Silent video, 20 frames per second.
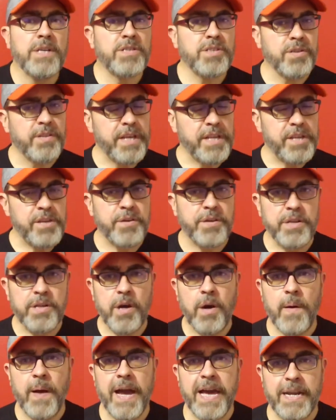so that you can
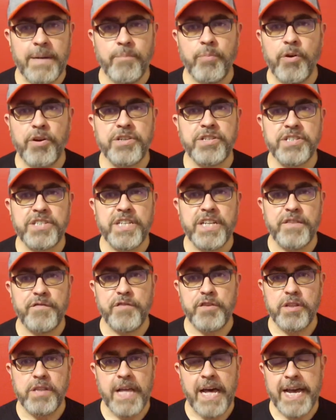go ahead and purchase it if
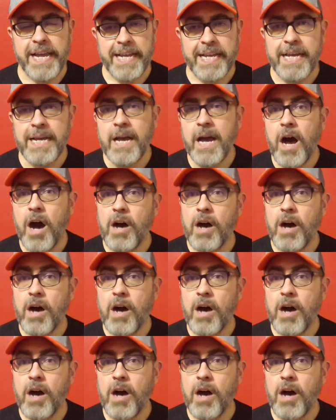you'd like.